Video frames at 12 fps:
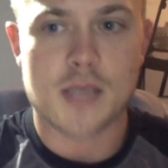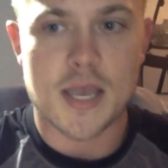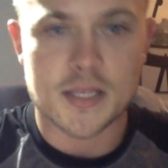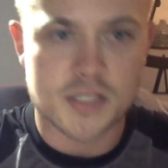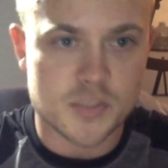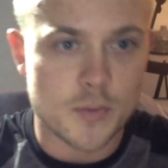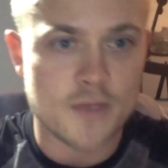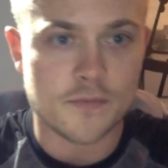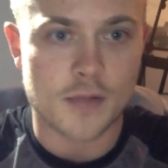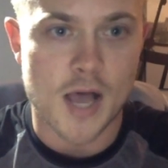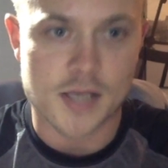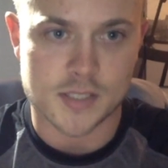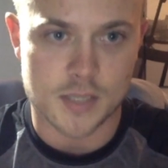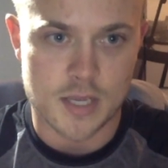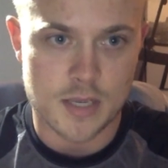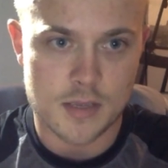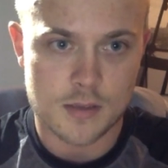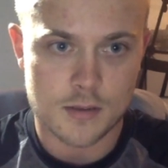in swing velocity
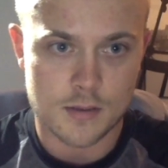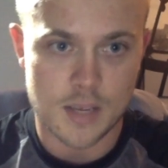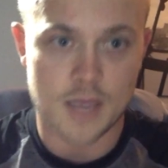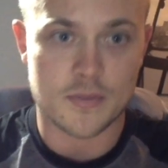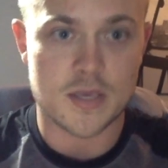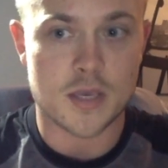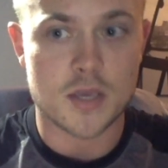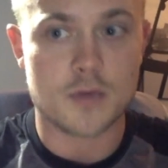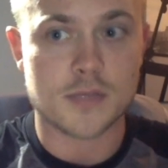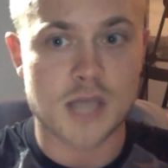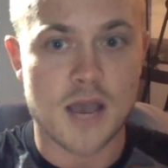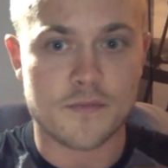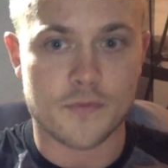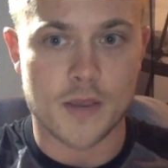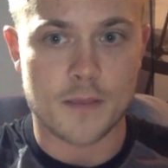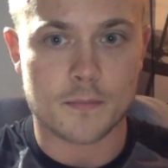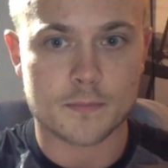in the acute time frame,